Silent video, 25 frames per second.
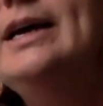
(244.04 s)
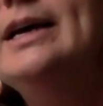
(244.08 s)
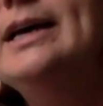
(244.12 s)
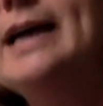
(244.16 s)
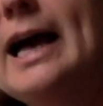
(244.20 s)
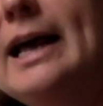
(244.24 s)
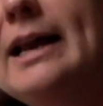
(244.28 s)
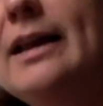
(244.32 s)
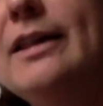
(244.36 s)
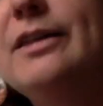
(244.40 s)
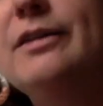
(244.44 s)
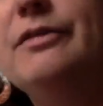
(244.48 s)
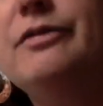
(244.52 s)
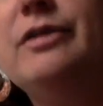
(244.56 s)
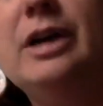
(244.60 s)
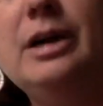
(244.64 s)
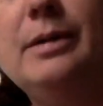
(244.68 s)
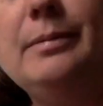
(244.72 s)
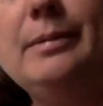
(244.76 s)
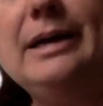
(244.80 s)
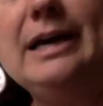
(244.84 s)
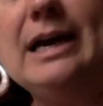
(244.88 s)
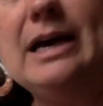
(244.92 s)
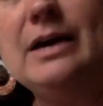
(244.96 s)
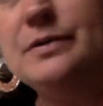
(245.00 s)
kind of the front of
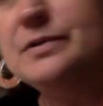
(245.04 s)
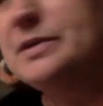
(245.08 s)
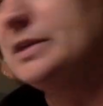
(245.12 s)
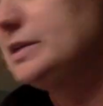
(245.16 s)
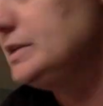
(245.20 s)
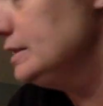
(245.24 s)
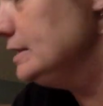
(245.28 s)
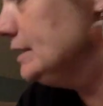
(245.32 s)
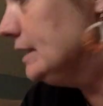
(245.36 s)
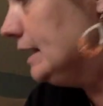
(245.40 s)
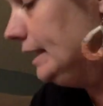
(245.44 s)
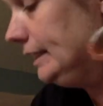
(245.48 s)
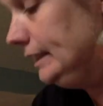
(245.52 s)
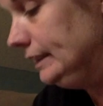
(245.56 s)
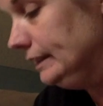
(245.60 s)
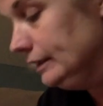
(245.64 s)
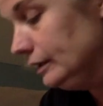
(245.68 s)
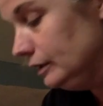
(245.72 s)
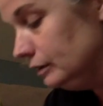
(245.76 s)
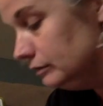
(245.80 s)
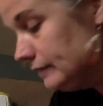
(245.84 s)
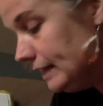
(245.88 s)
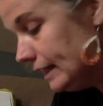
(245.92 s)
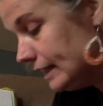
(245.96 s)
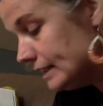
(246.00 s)
my house is a tiny
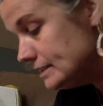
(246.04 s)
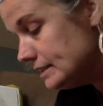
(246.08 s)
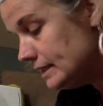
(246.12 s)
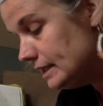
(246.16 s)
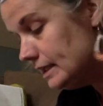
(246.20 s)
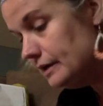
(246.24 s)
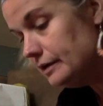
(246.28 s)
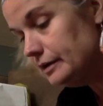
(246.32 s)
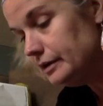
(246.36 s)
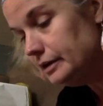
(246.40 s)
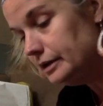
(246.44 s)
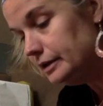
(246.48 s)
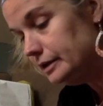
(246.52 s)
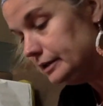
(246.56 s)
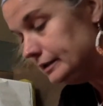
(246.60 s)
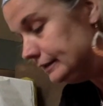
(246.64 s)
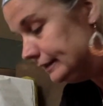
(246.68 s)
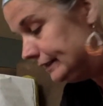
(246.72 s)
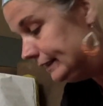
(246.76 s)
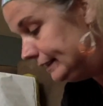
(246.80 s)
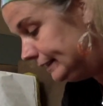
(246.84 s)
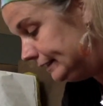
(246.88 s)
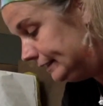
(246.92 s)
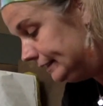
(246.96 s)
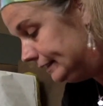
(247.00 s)
little rectangle.
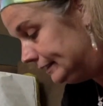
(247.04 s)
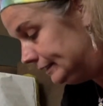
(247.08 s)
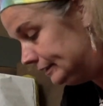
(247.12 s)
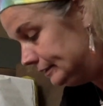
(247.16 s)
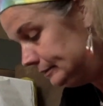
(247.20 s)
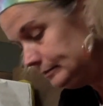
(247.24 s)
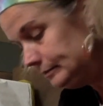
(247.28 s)
I